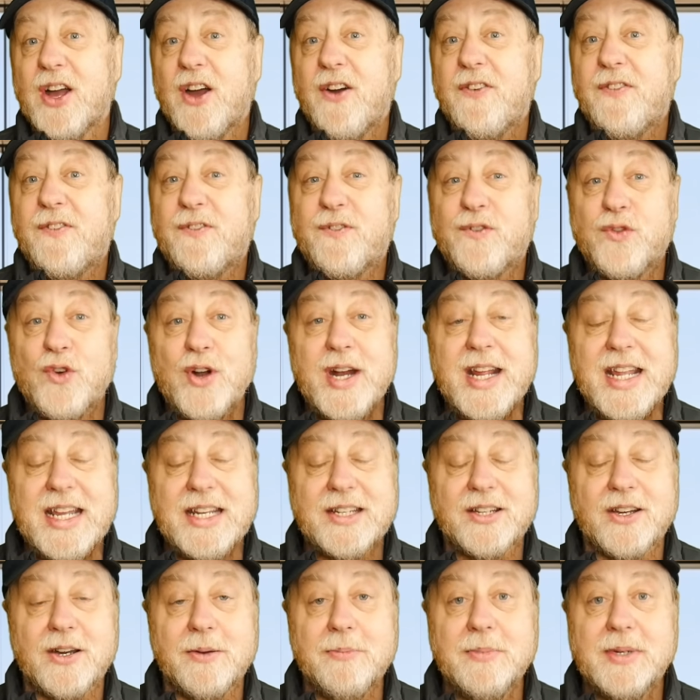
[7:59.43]

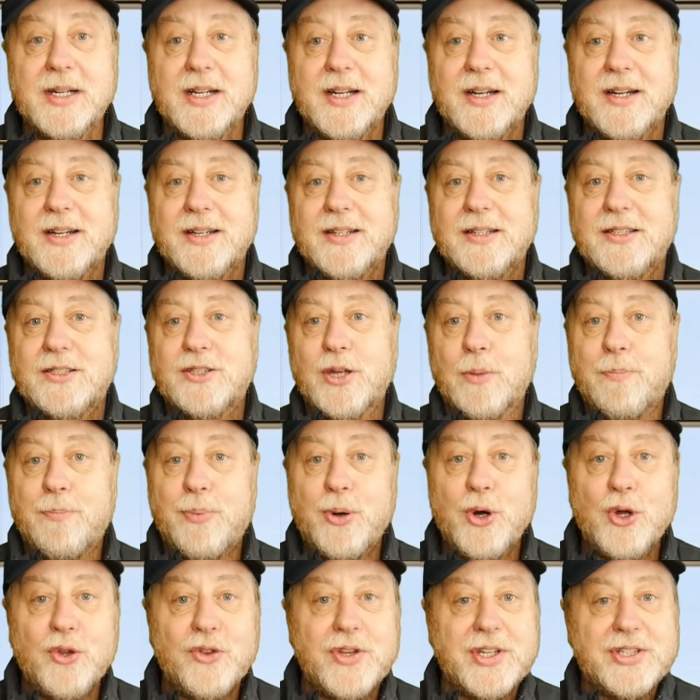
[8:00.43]
freedom to
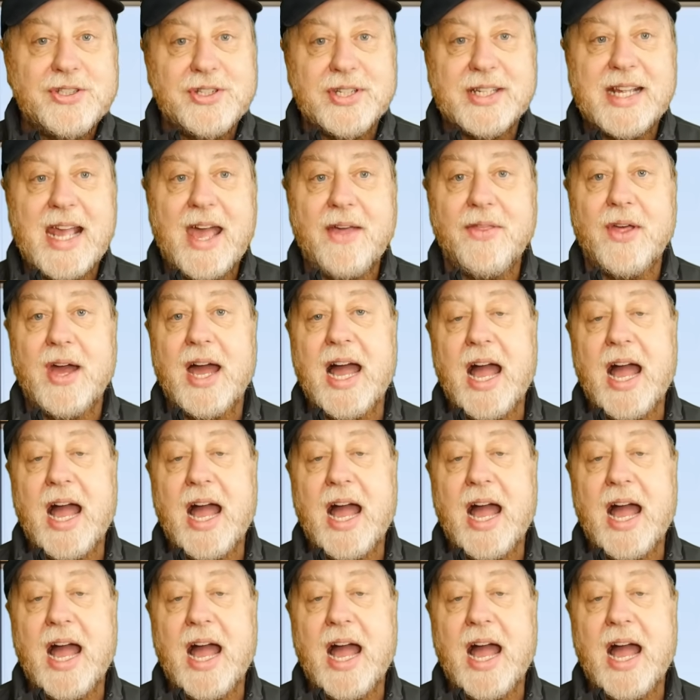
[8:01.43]
put this together